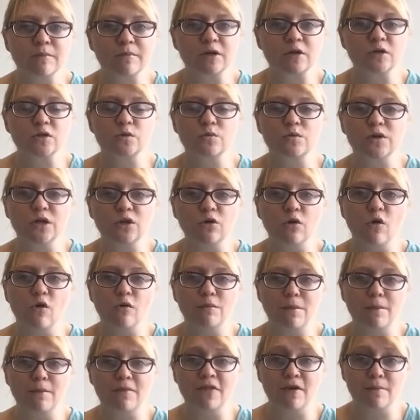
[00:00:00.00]
because we
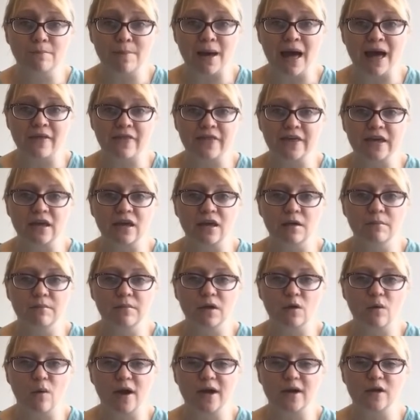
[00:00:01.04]
know that bathing can
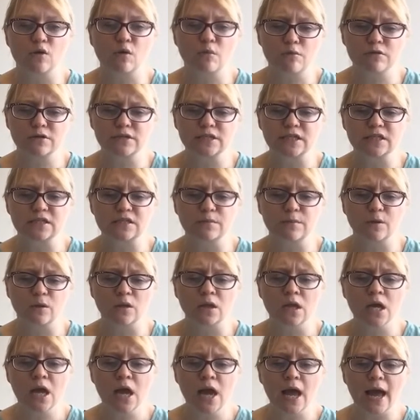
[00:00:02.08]
be quite an
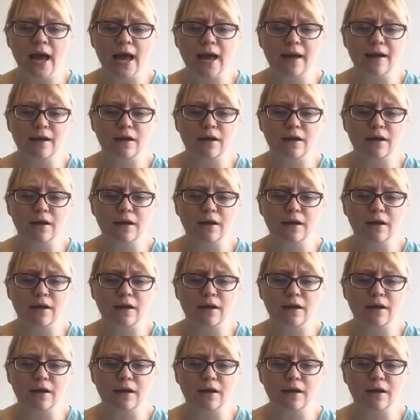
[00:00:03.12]
unpredictable,